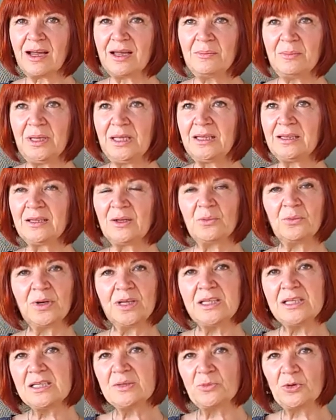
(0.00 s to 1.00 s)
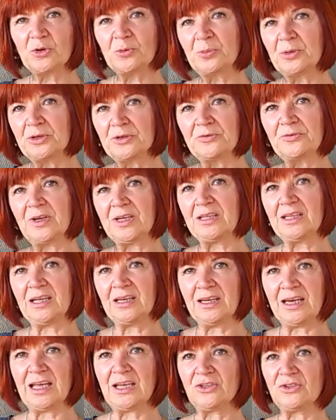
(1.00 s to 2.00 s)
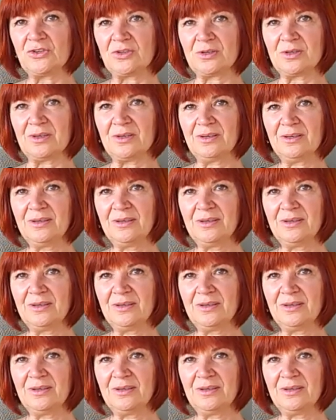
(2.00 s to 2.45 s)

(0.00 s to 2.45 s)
I mean, what is more perfect than nature?